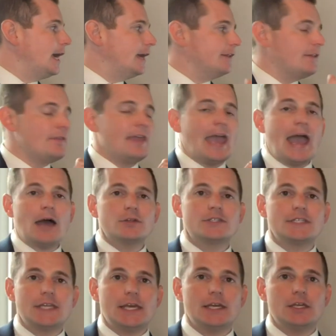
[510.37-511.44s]
And then the
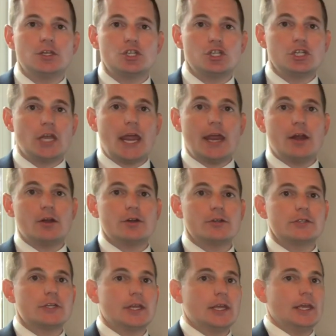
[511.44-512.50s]
outstanding
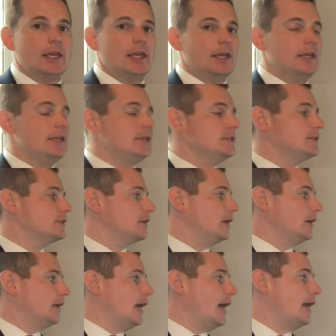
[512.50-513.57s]
shares
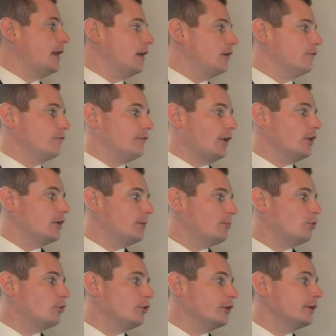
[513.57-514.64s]
is, again, very
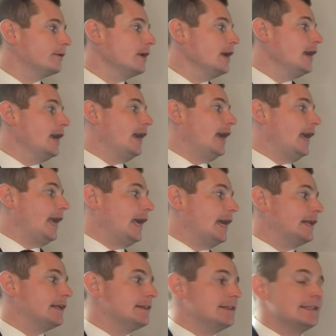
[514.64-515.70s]
important.
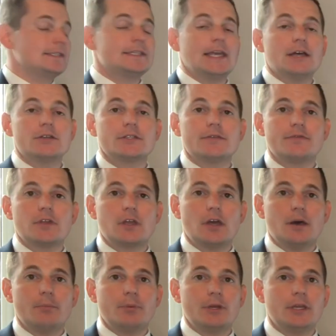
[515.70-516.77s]
And the sales of the
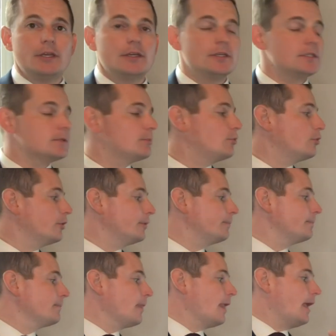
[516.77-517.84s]
company is
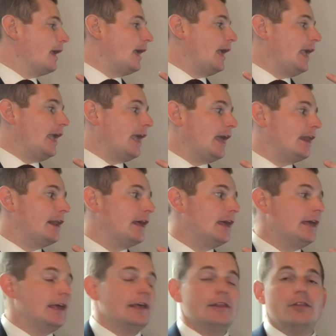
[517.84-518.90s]
important. And
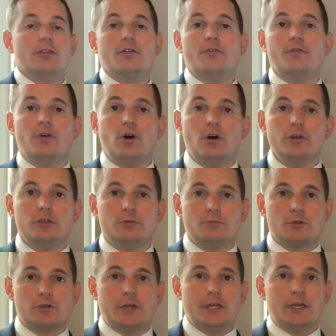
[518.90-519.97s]
the volume
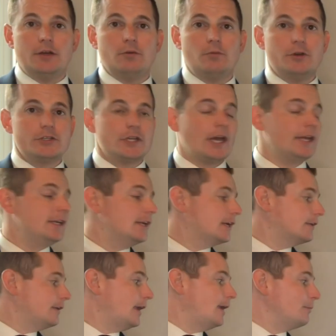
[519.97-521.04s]
traded, which I
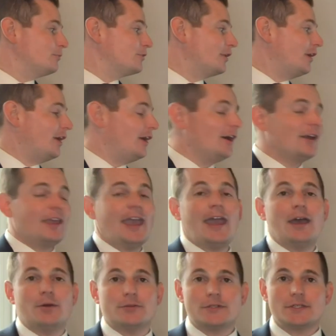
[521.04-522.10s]
nicknamed
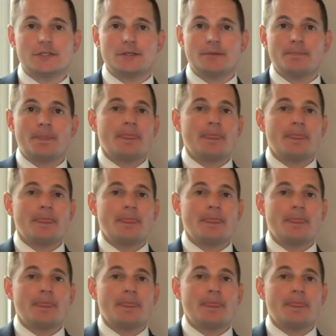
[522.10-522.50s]
accounts.